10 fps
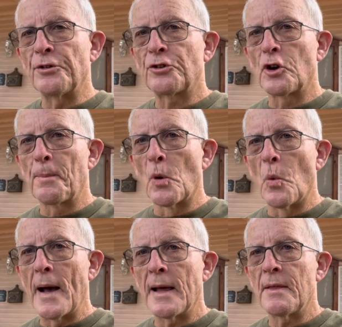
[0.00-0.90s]
strip
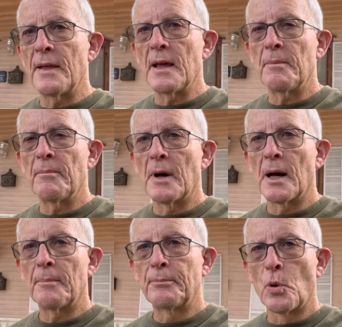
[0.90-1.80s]
away the
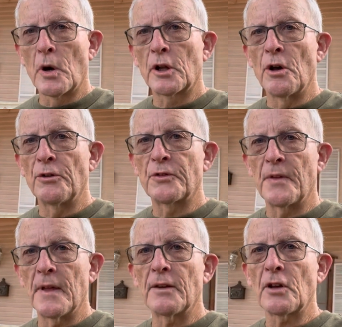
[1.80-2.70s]
uh, porticos
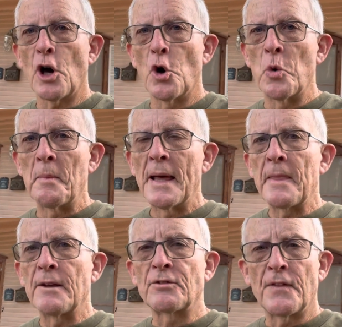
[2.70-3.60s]
for this home,
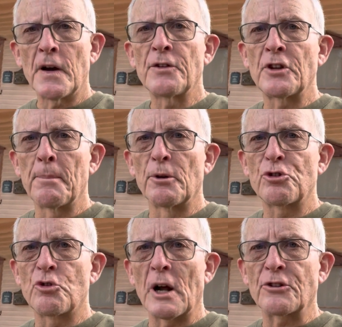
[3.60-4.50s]
it's a very simple
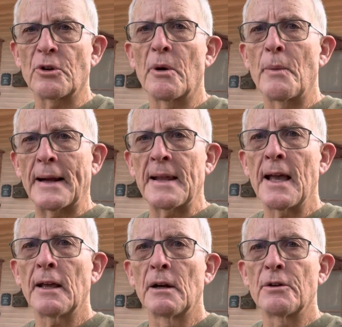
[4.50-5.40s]
structure,
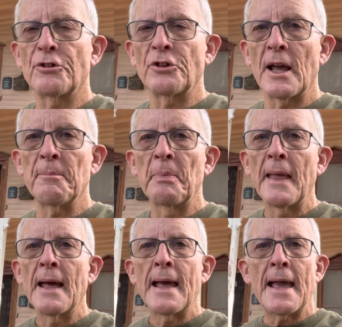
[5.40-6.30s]
rectangular in shape,
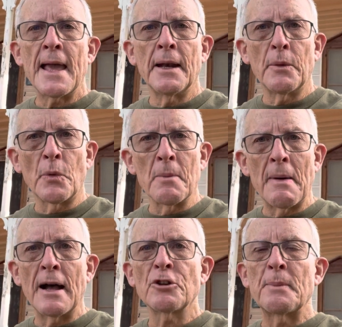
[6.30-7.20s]
and it
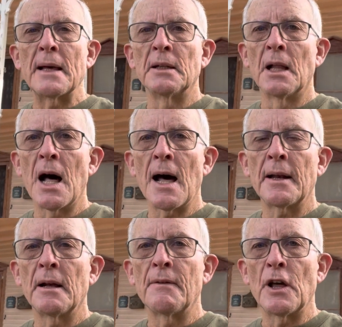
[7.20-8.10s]
reminds me a
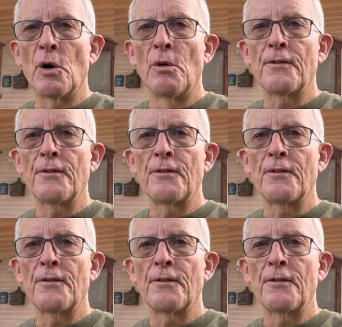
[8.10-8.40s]
lot of the old